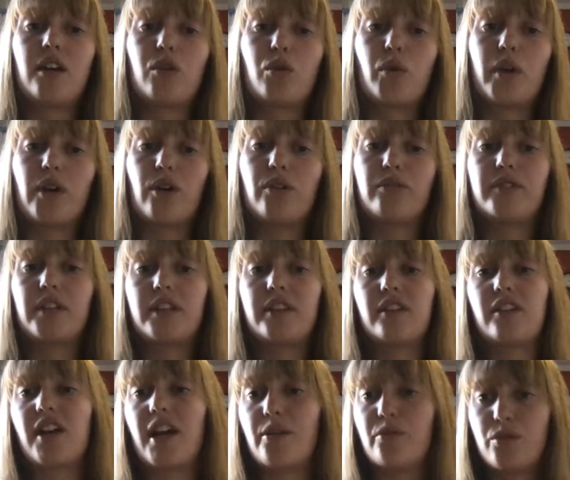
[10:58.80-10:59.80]
Quite often
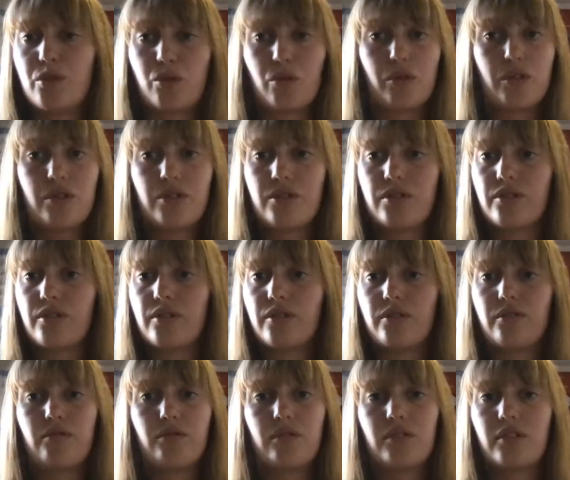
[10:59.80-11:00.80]
they're outsourced to
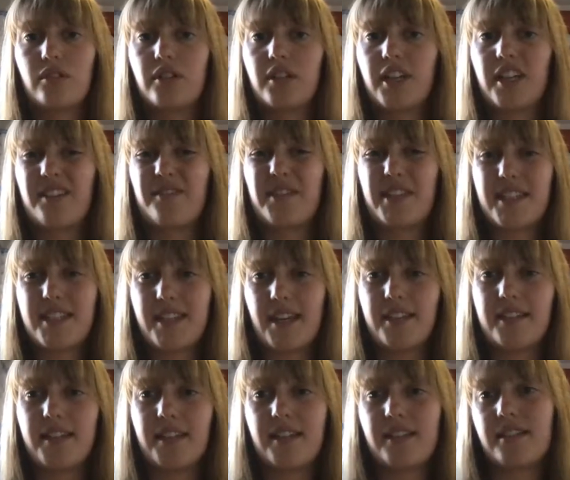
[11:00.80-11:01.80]
kind of the
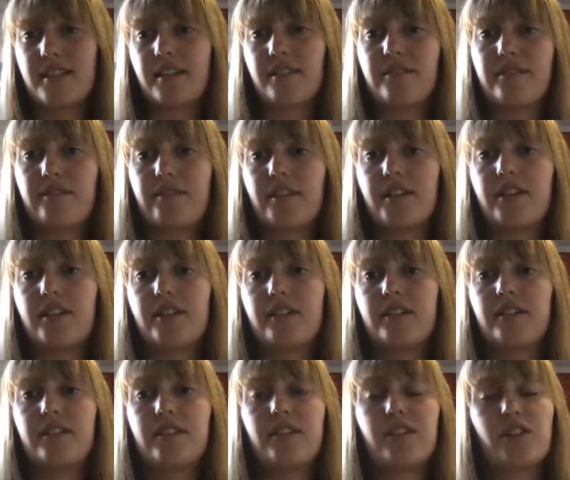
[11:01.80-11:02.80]
cities if they're
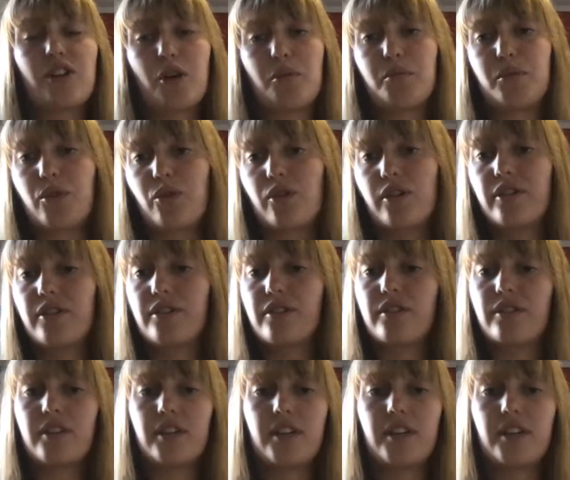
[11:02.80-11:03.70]
up north,